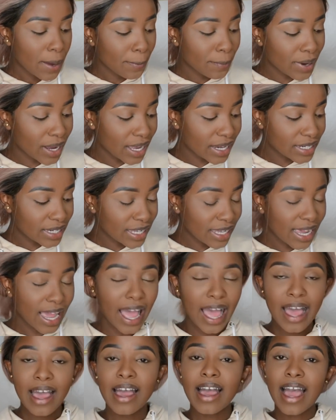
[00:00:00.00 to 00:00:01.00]
But
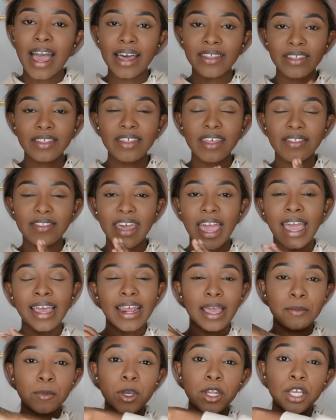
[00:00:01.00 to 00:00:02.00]
yeah, other than
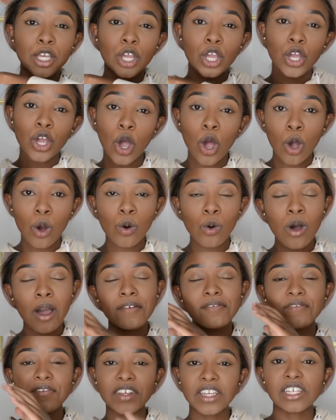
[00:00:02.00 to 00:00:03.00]
that, I'm gonna
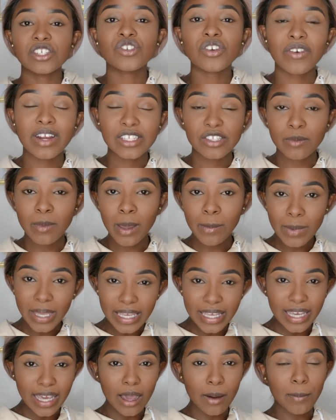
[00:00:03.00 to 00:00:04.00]
go finish the rest of my
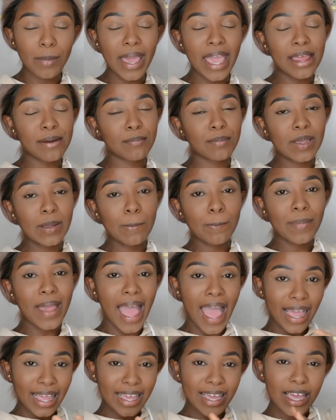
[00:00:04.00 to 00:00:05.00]
makeup and be
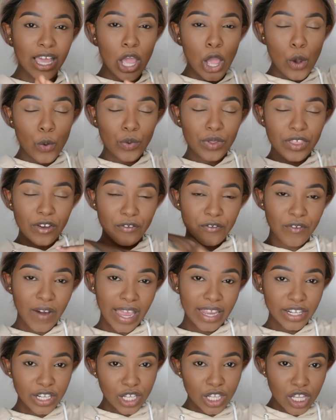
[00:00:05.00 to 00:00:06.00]
back with a
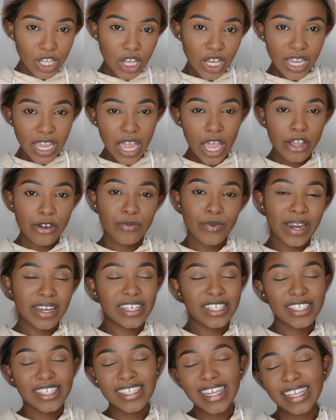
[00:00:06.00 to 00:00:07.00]
final look,
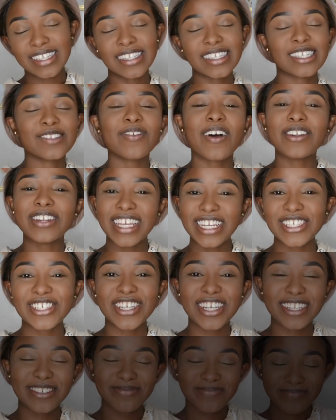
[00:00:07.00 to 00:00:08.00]
ready to test this
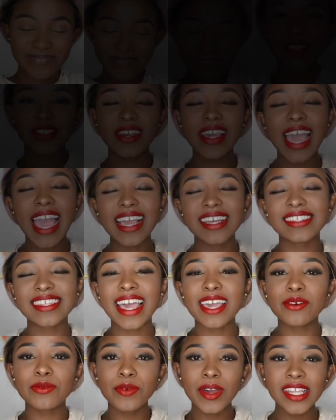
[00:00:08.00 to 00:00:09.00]
foundation. So guys,
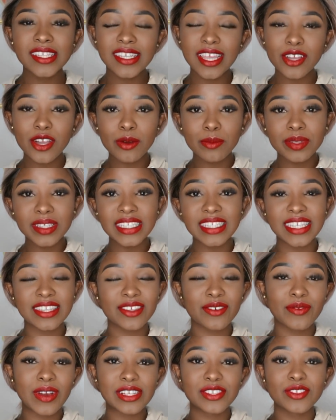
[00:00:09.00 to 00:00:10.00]
I went and completed
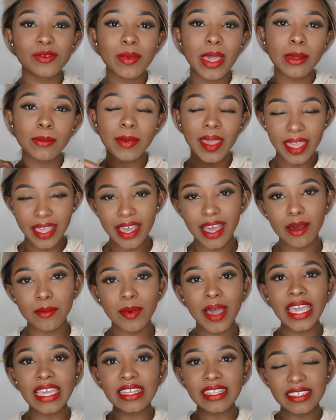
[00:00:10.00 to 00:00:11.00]
the rest of my
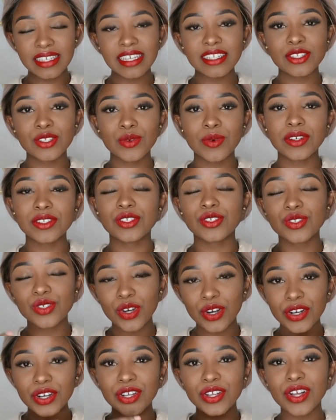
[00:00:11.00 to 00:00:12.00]
makeup. I did do a
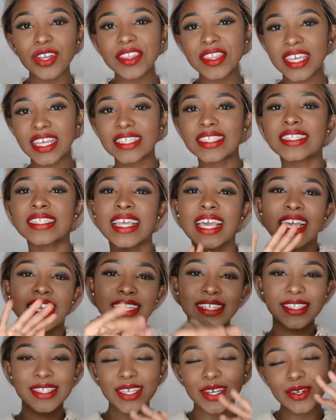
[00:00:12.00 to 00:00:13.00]
tutorial on this,
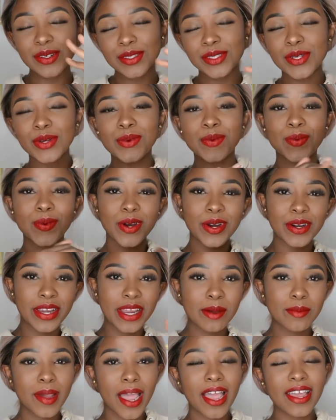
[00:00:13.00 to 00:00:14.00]
so don't
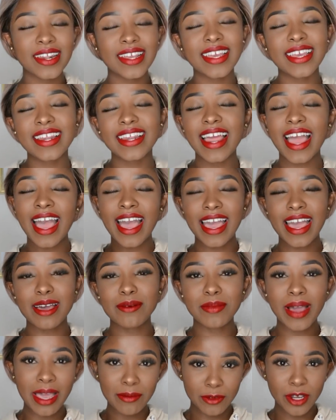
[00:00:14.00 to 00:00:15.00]
worry about it.
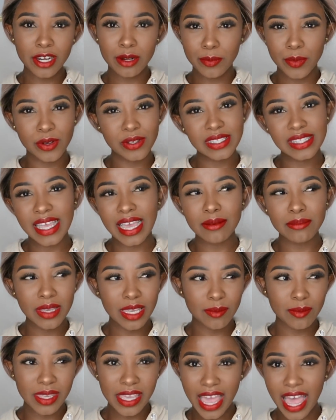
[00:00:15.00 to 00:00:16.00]
I'm gonna post that
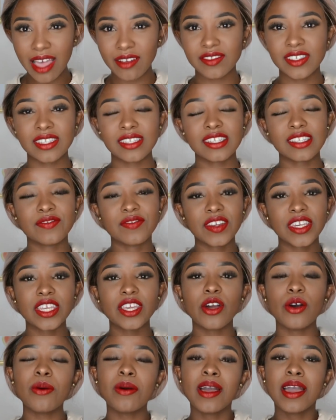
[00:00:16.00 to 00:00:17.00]
maybe after this
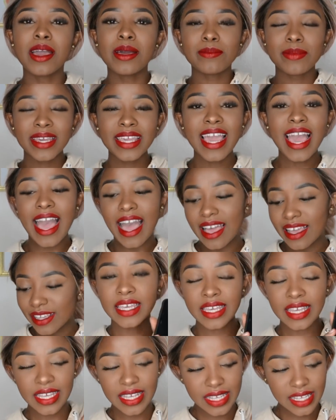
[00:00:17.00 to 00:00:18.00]
video. But yeah,
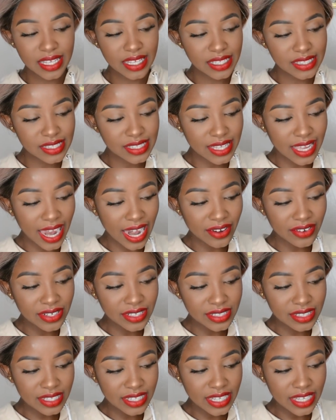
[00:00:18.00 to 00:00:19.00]
it's
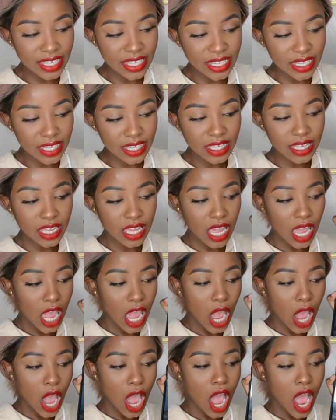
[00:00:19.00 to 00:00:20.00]
currently
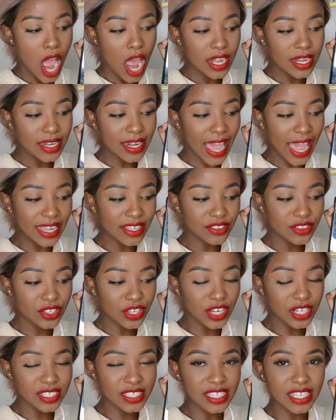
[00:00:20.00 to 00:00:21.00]

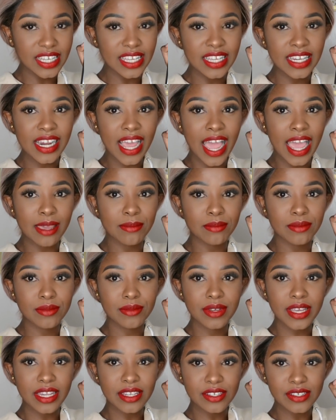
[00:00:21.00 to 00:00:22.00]
9:13.
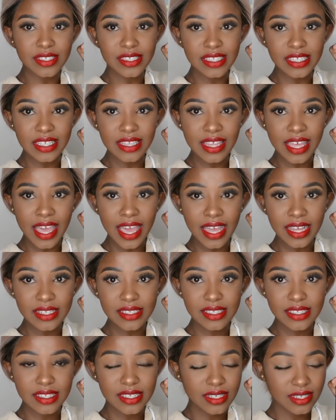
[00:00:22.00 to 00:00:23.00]
Can you see
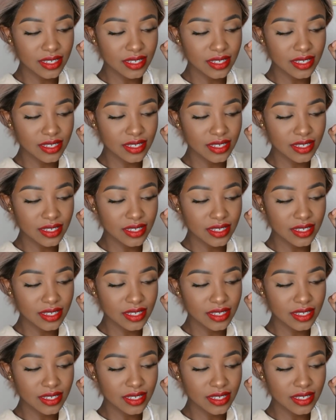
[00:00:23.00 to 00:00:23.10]
that?